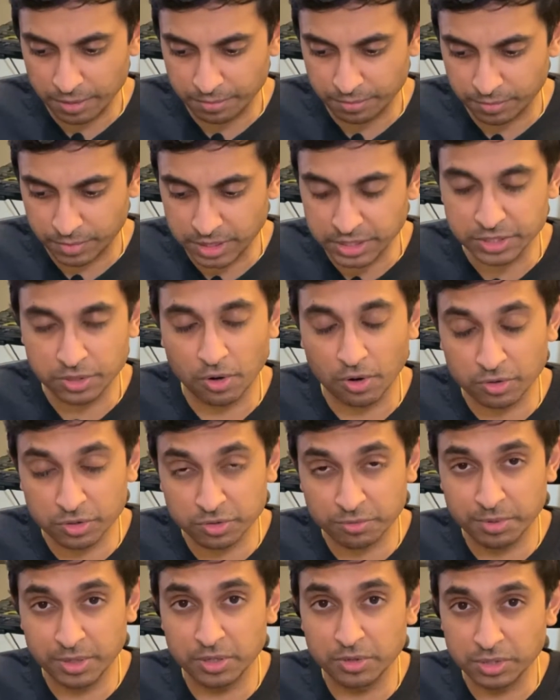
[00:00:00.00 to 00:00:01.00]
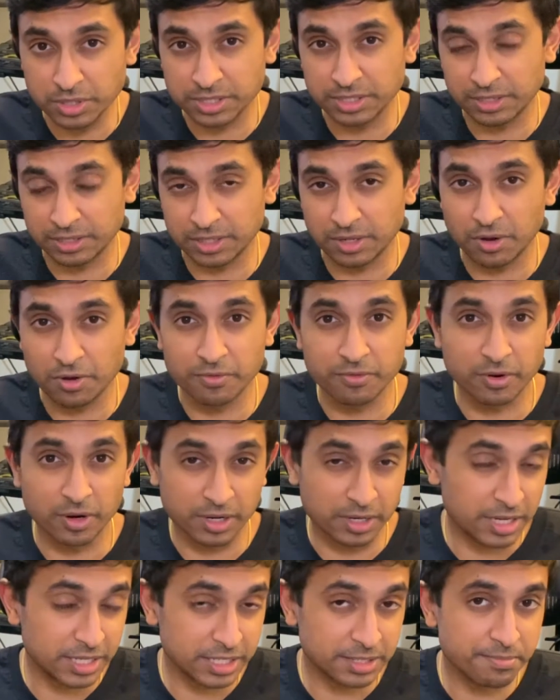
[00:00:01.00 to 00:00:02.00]
these goals will be looked at over at
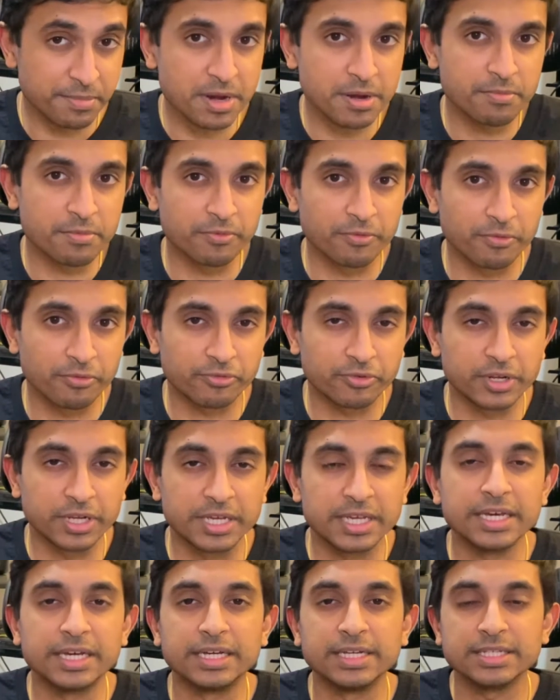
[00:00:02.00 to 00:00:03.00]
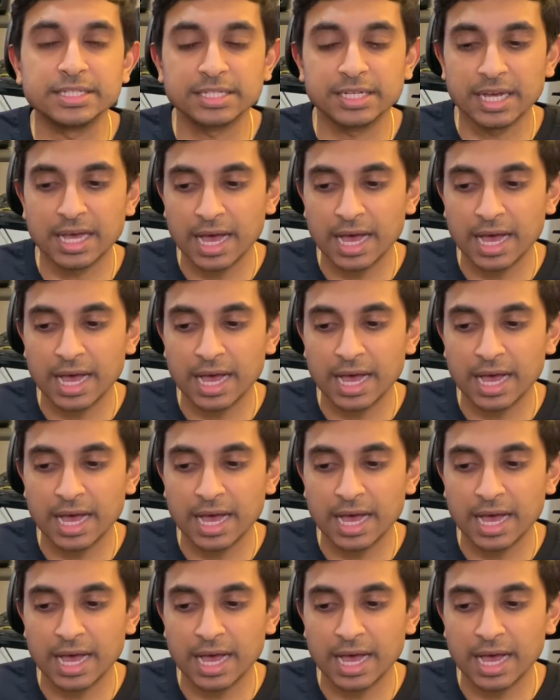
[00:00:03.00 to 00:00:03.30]
least minimum of 3 years,